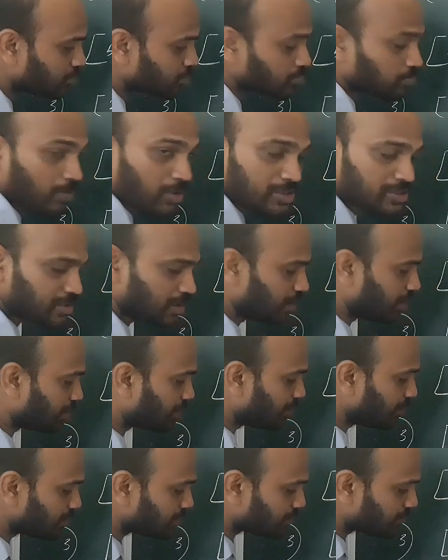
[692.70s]
2 small
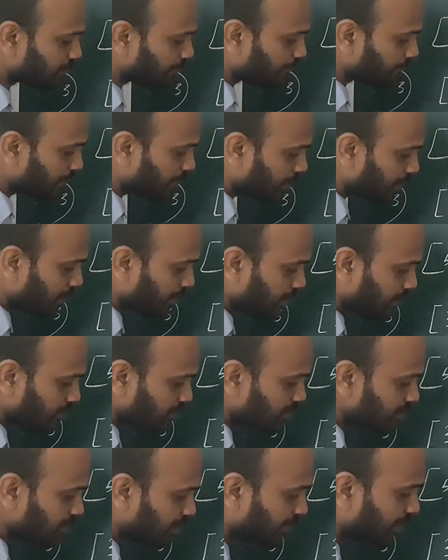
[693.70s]
circles.
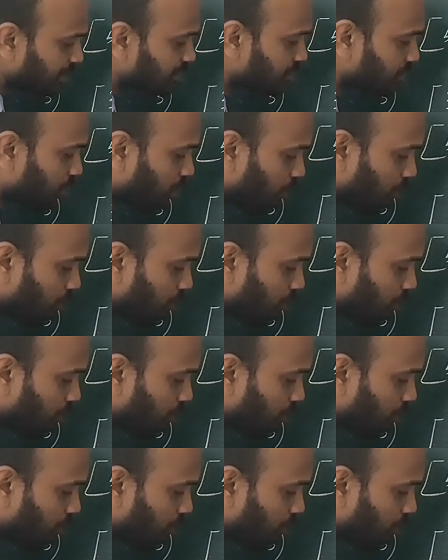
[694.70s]
Since it is